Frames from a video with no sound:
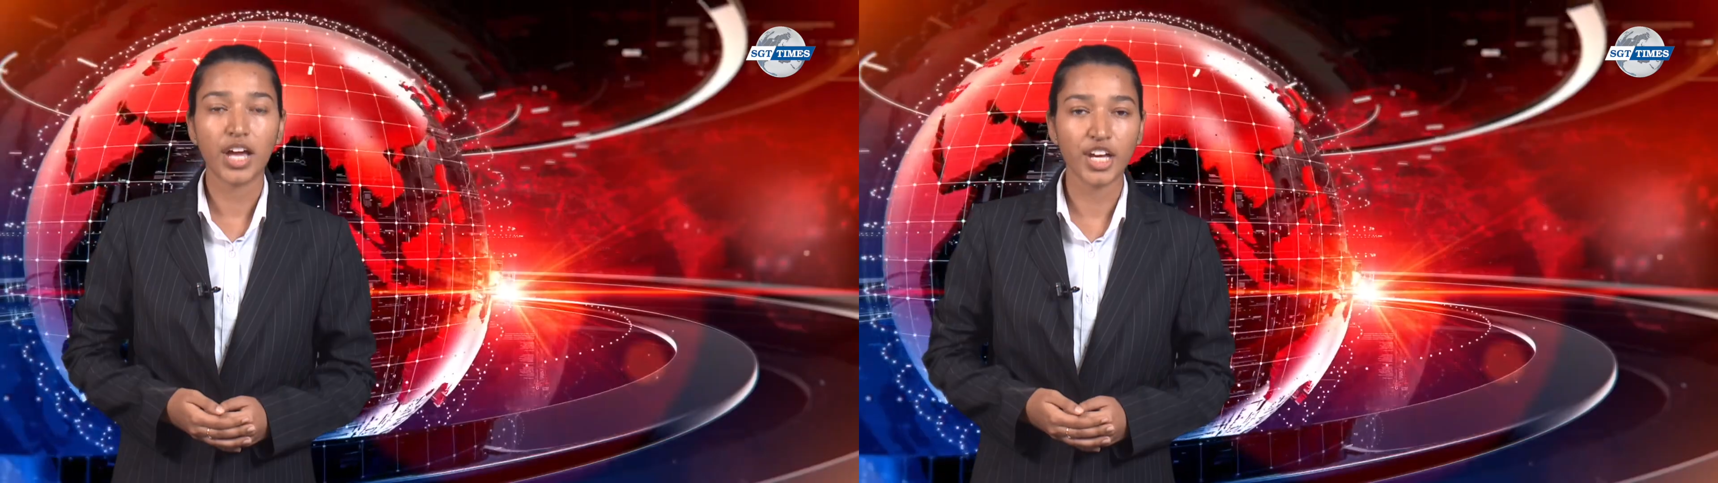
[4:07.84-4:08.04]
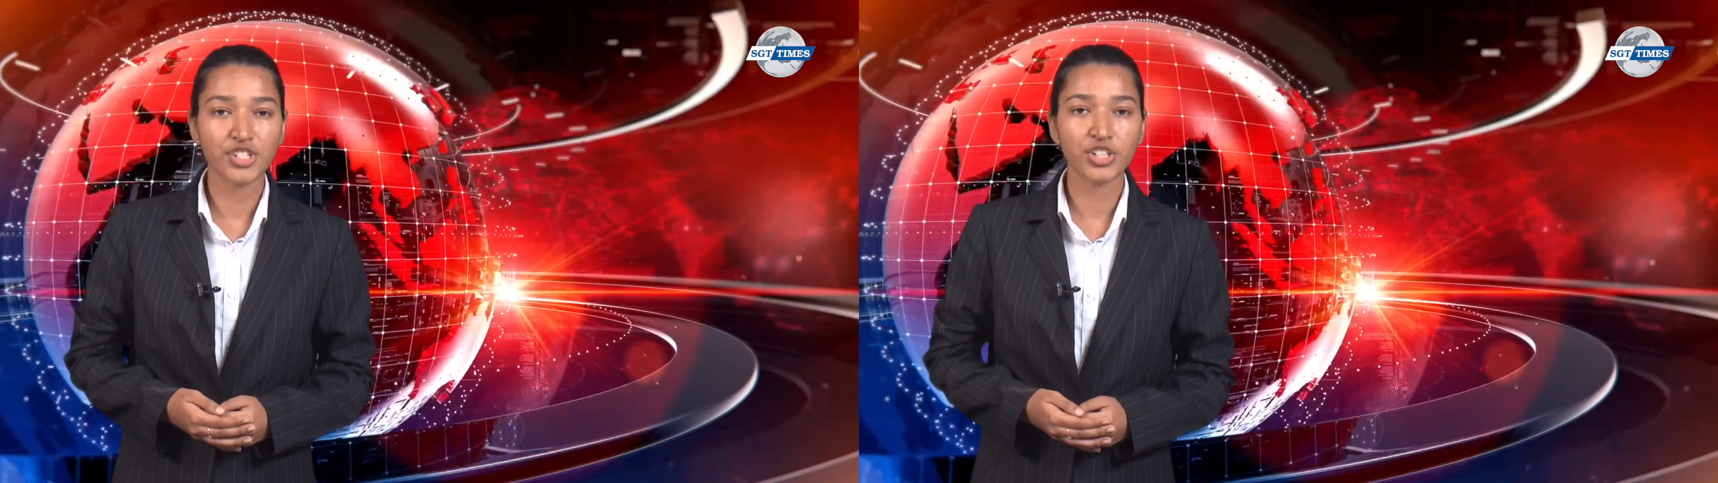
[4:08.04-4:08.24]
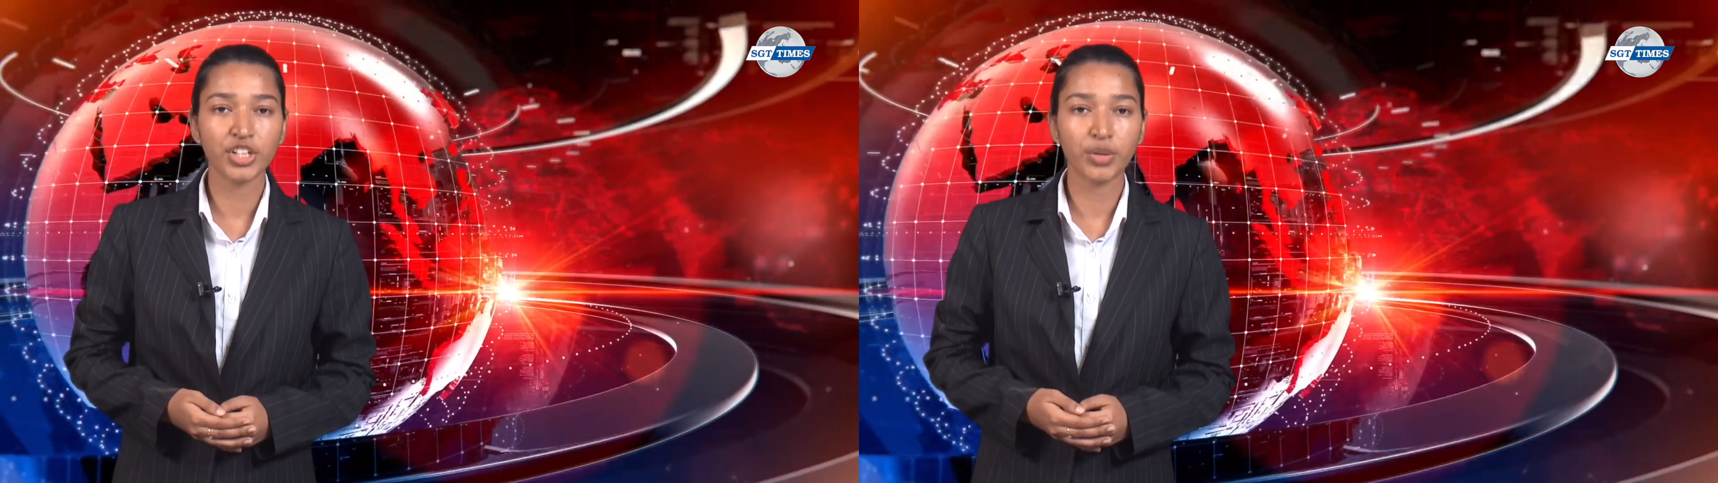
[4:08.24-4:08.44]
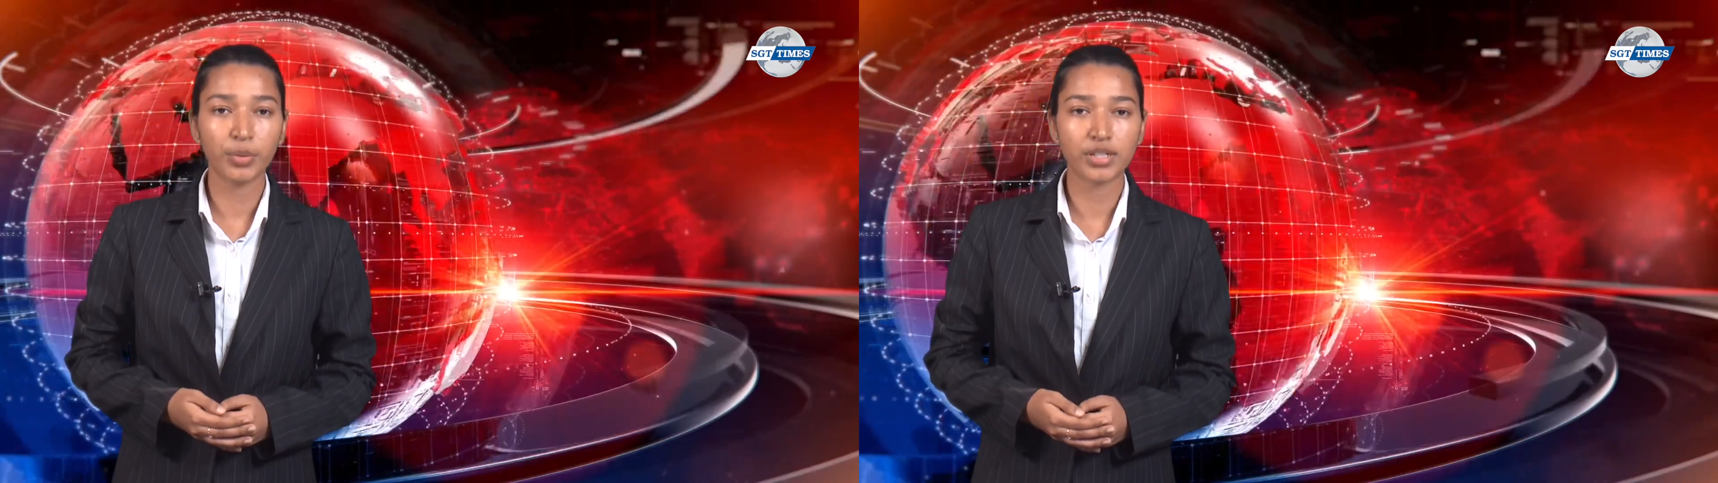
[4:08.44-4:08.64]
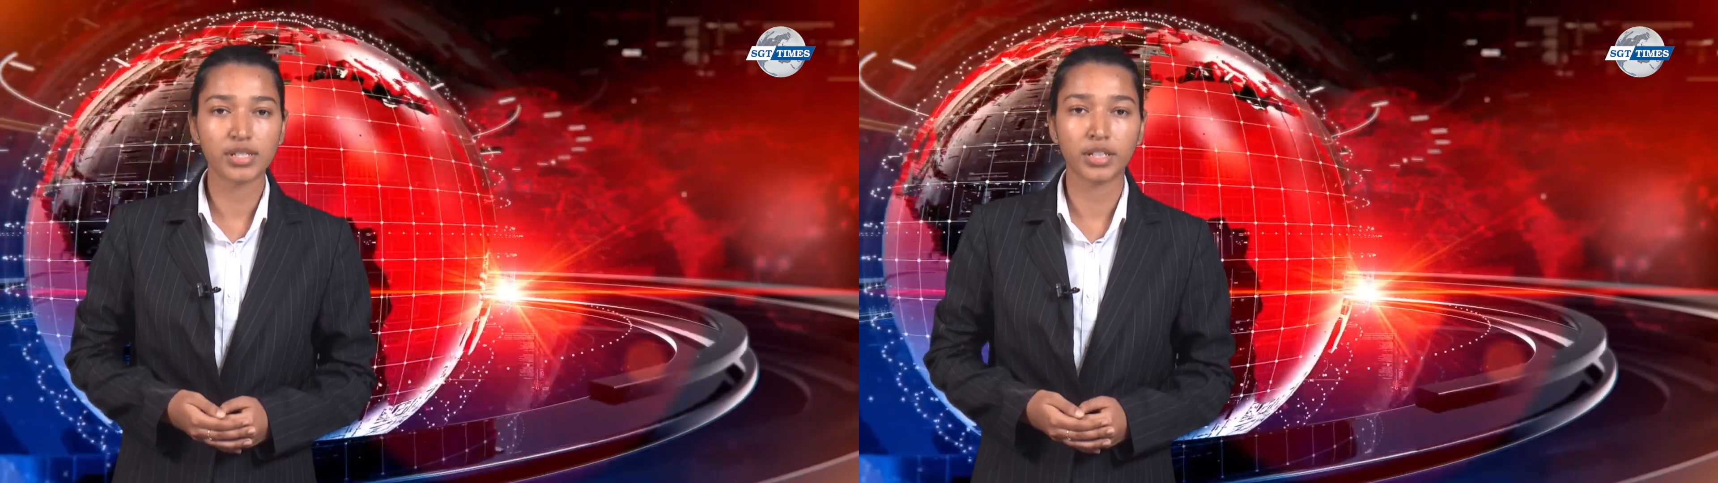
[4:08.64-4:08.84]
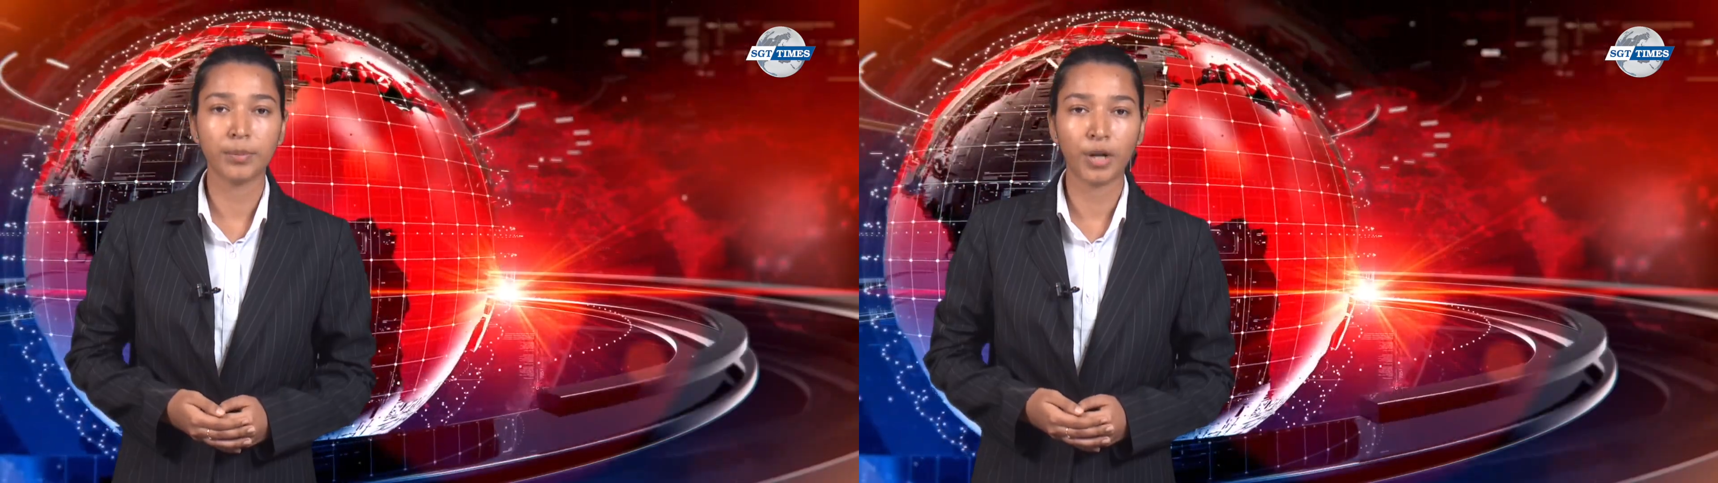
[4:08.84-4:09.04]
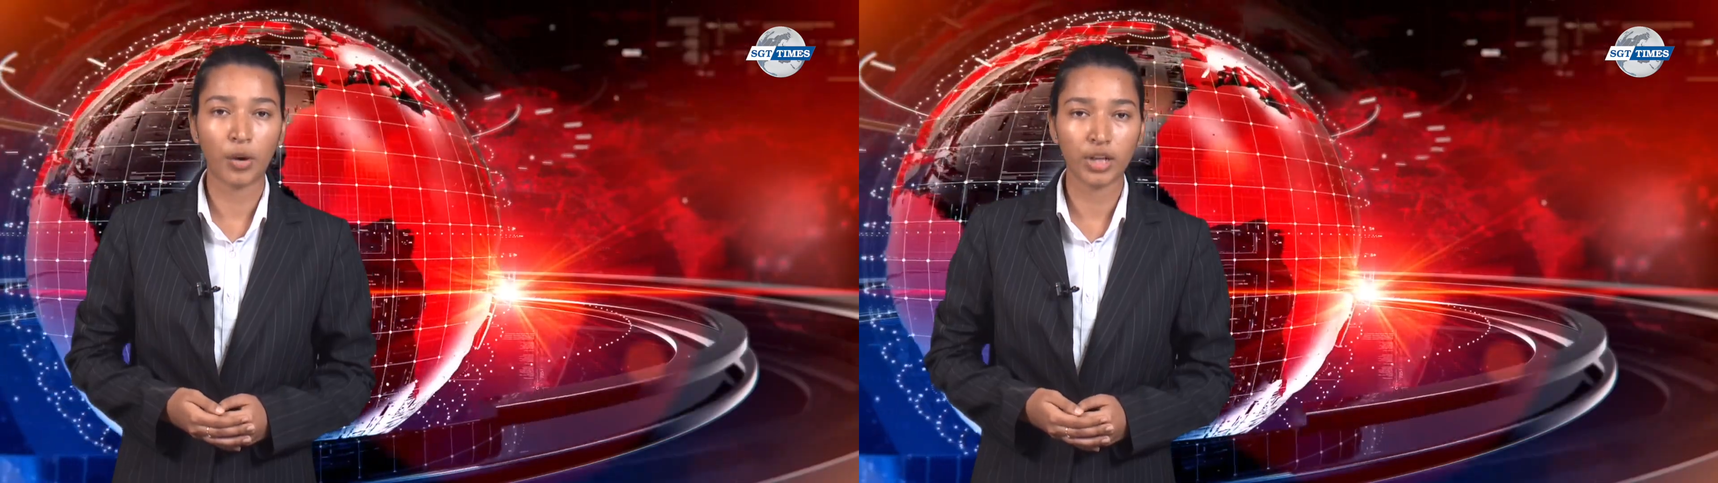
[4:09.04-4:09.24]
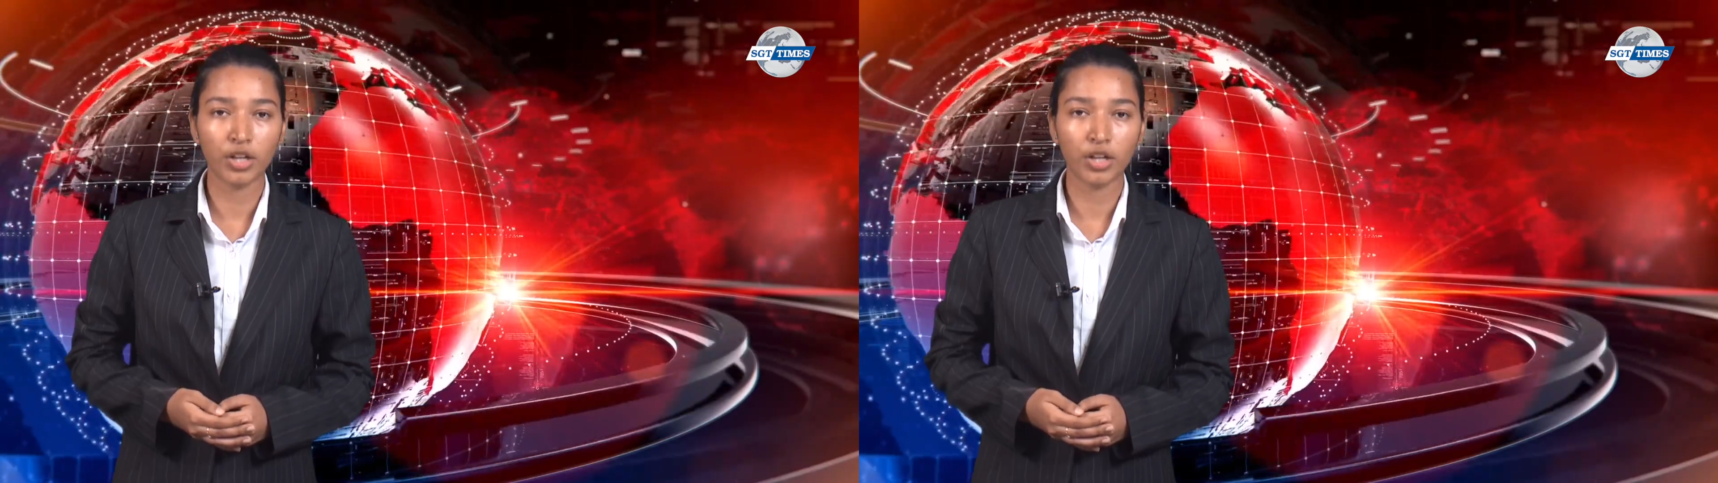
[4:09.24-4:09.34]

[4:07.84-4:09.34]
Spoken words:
SGT University proudly